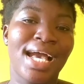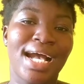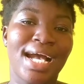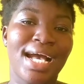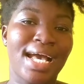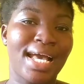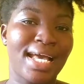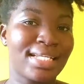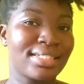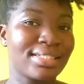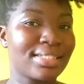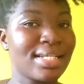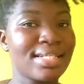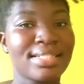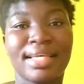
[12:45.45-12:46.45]
and
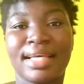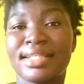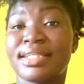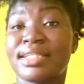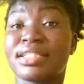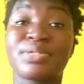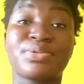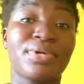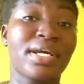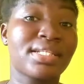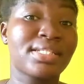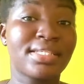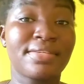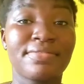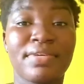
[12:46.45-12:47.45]
let's get
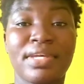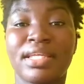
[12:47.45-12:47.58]
interactive